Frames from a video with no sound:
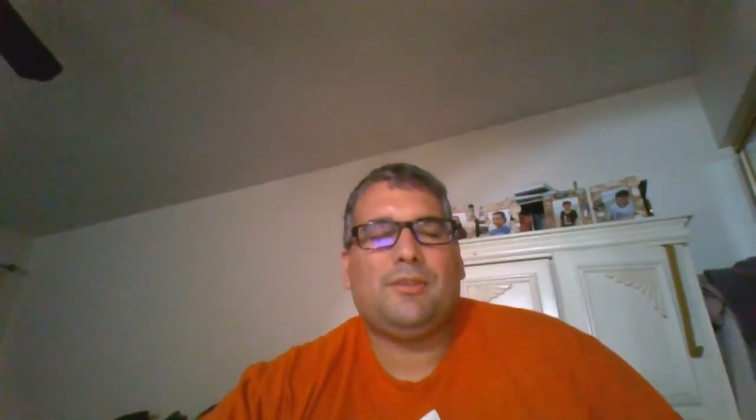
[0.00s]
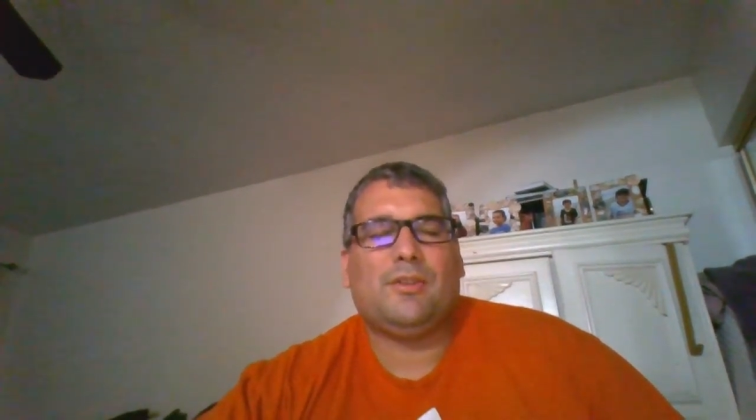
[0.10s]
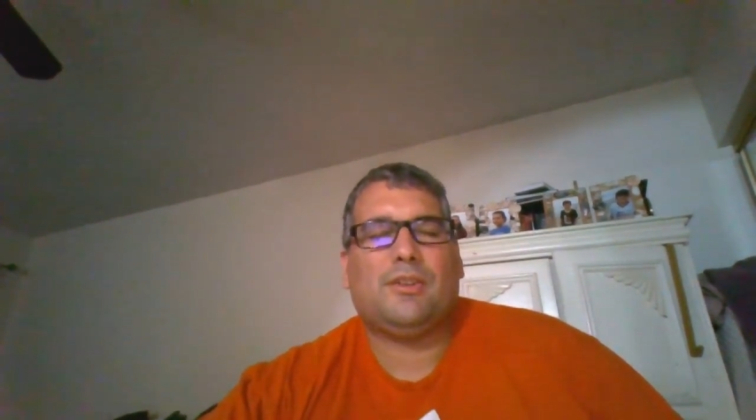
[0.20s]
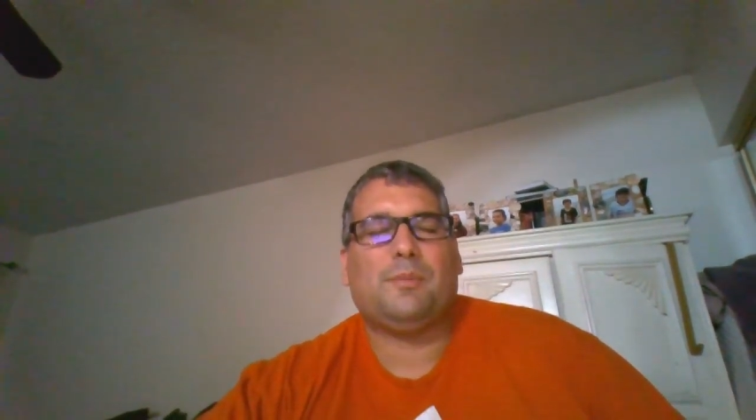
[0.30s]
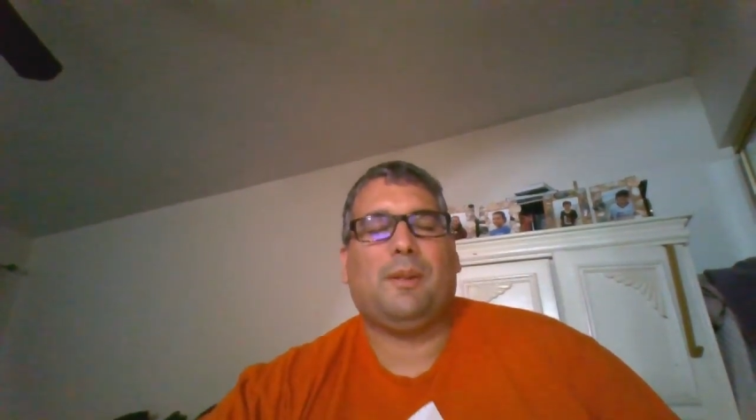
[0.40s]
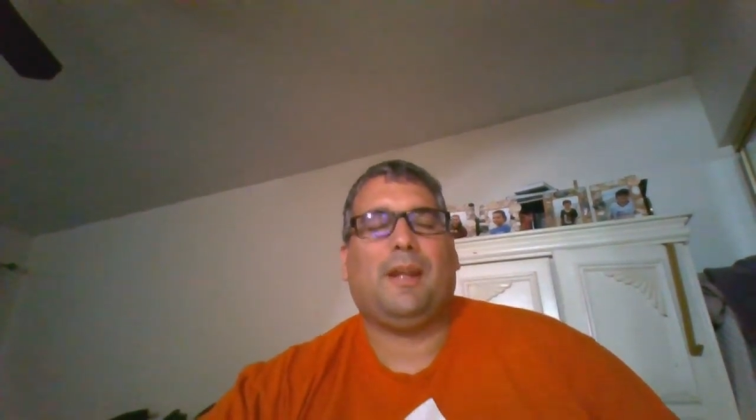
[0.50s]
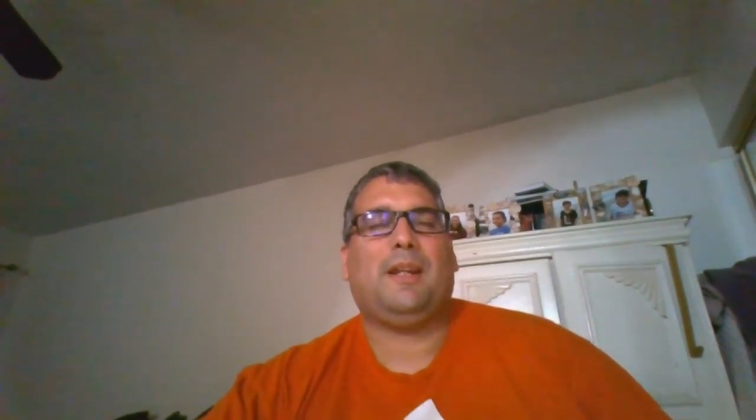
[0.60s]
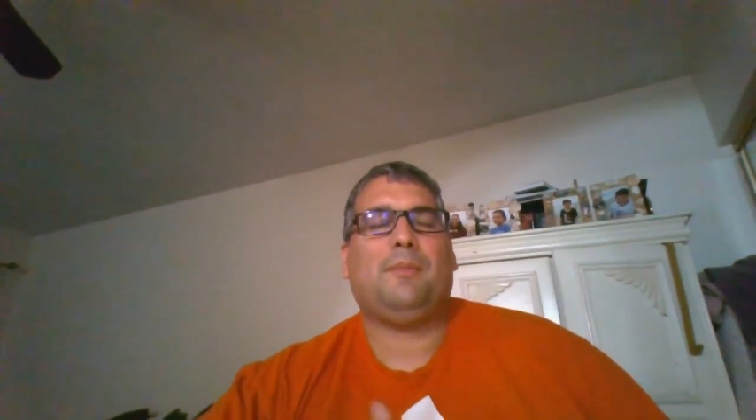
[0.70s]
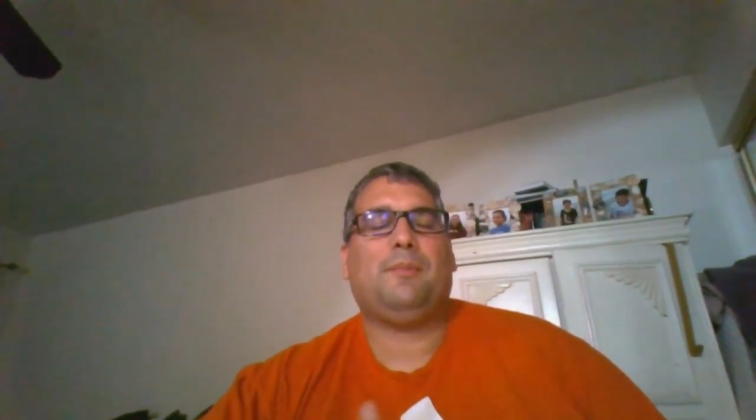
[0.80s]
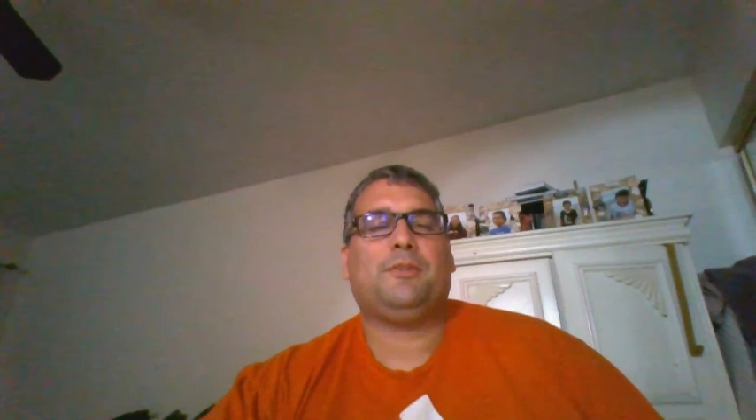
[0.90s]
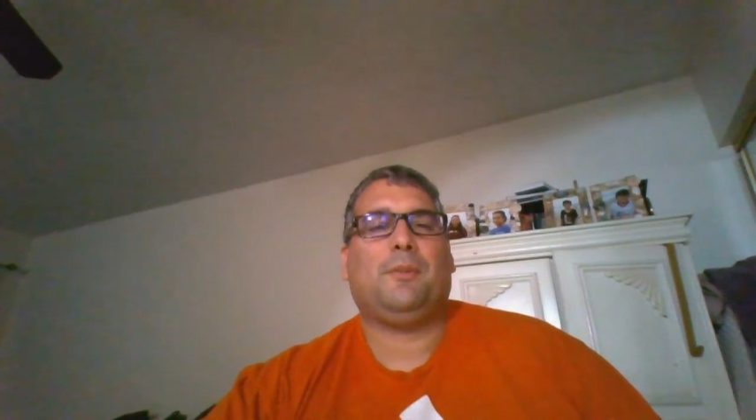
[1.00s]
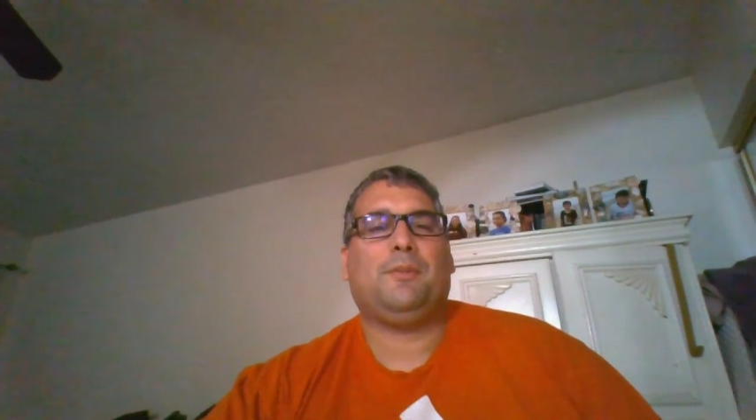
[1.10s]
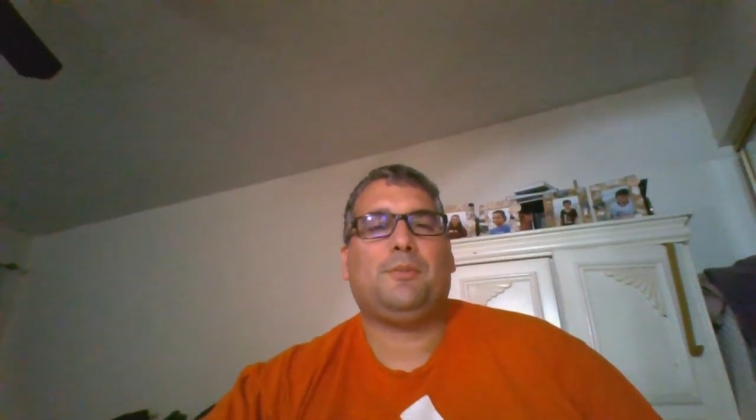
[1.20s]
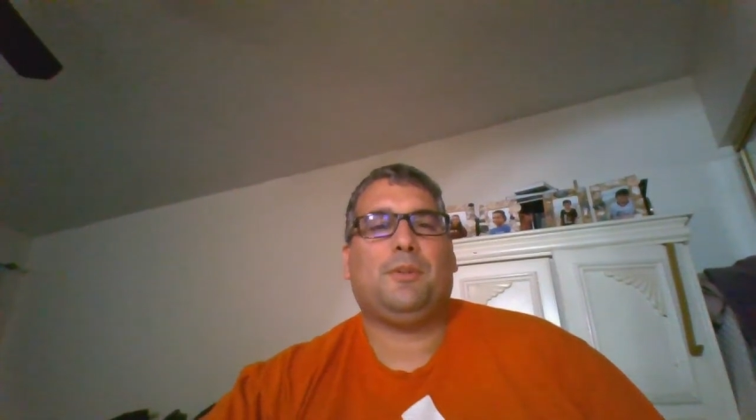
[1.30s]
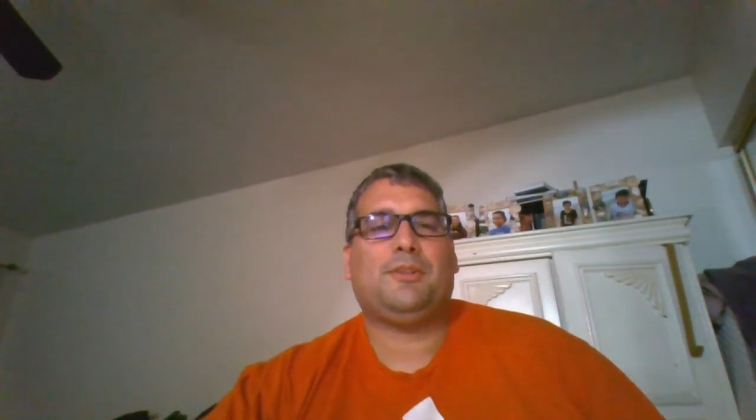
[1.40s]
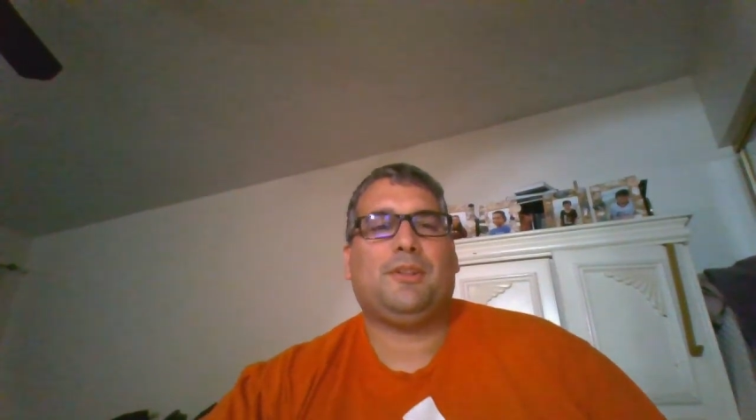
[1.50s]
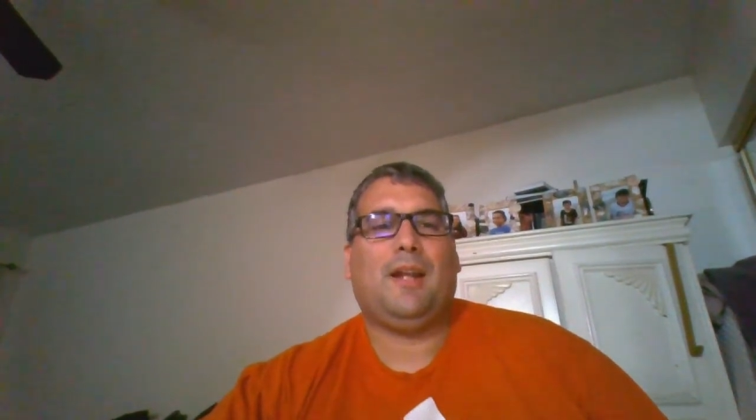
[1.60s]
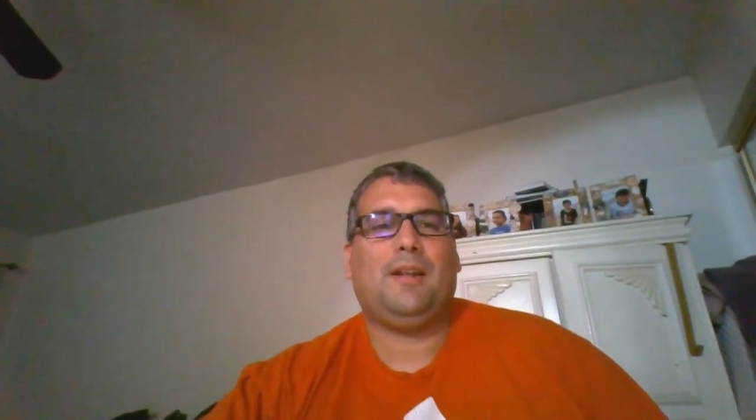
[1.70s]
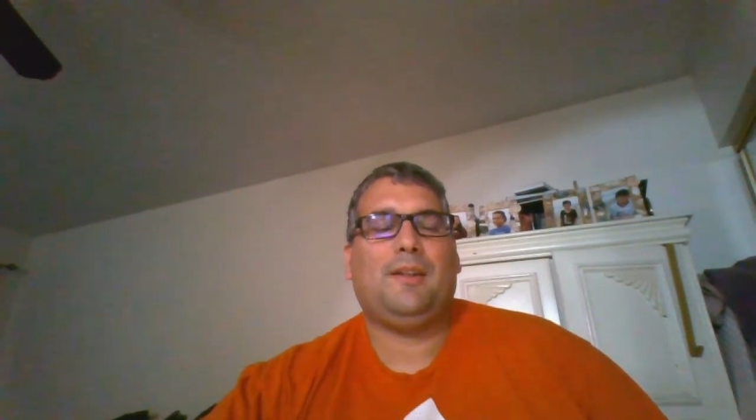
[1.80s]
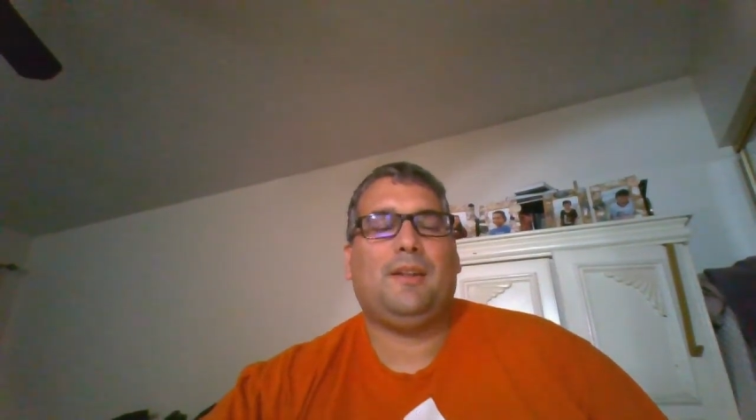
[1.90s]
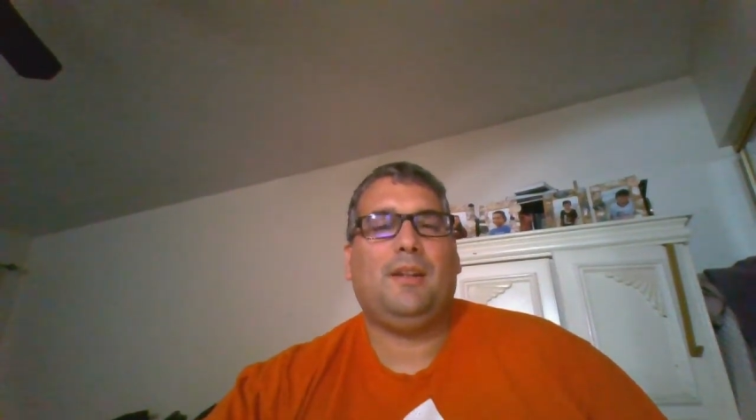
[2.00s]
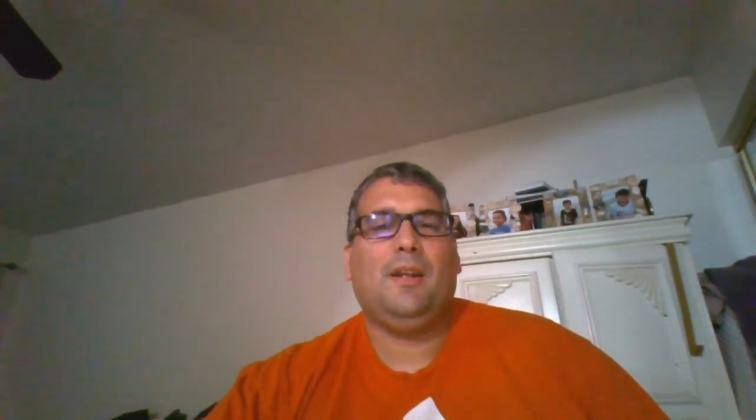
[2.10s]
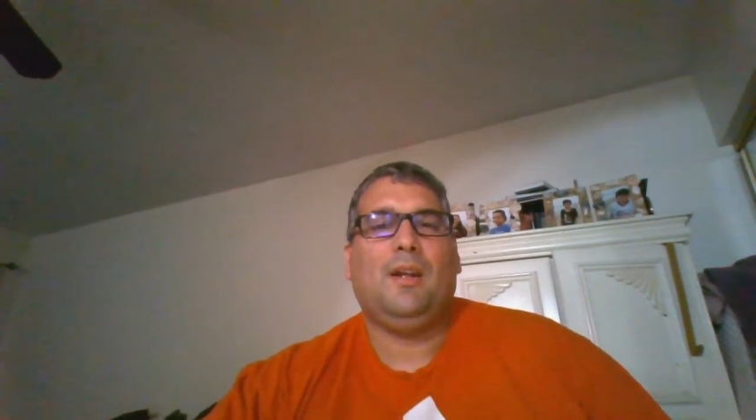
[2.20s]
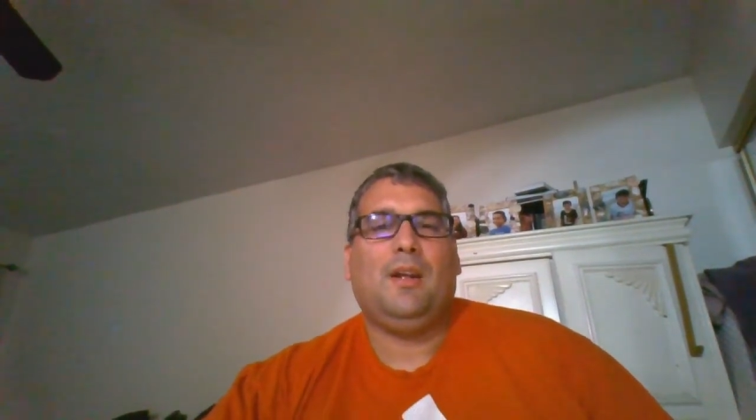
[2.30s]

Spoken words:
to explain someone's personality,